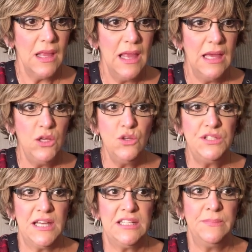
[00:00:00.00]
and you
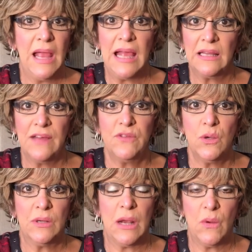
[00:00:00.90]
said to me, I love
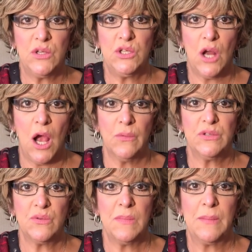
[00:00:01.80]
you and I want you to
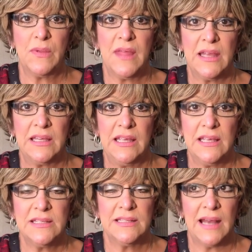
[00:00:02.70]
always remember that
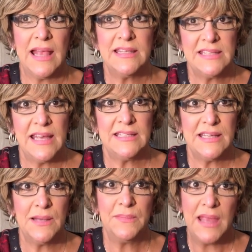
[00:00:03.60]
kiss. And I'd say to
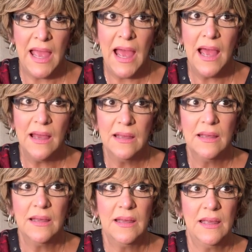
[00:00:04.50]
him, yeah.
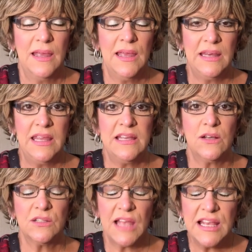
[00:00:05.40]
And he
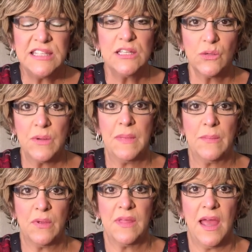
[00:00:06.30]
goes, I still
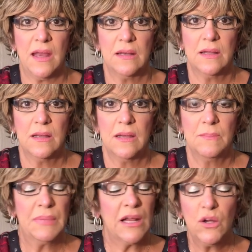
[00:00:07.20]
remember that,
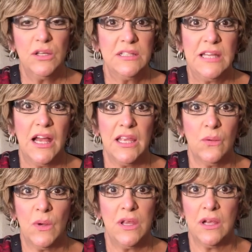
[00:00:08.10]
but I couldn't tell you
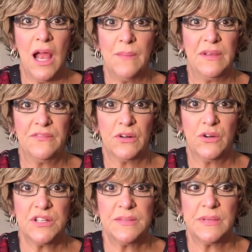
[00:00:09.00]
what you got me for
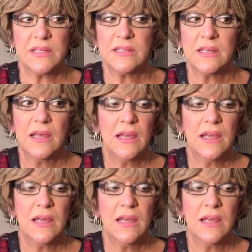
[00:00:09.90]
Christmas.